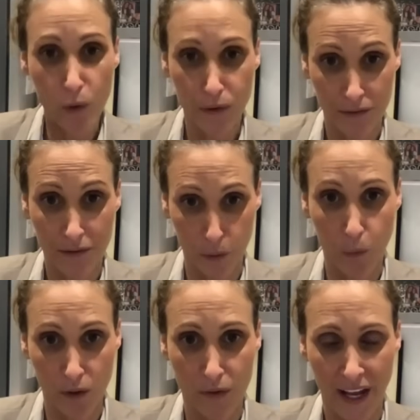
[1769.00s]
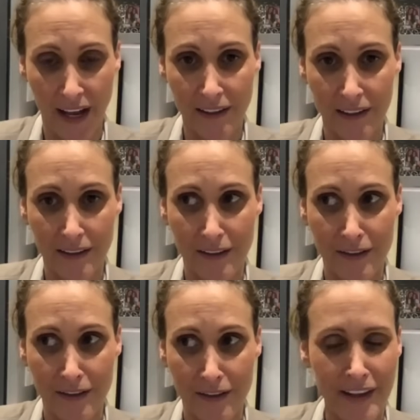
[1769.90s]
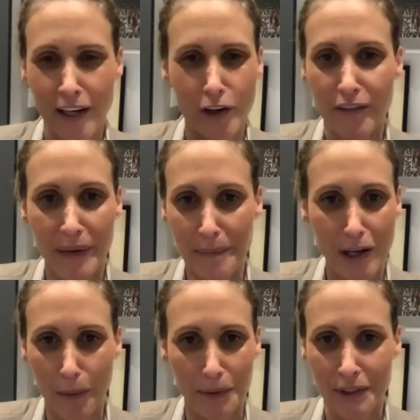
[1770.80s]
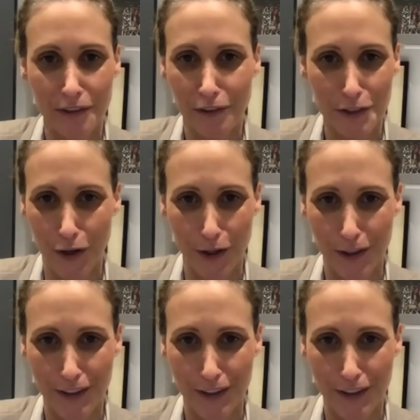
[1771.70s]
she admitted during one particularly candid discussion.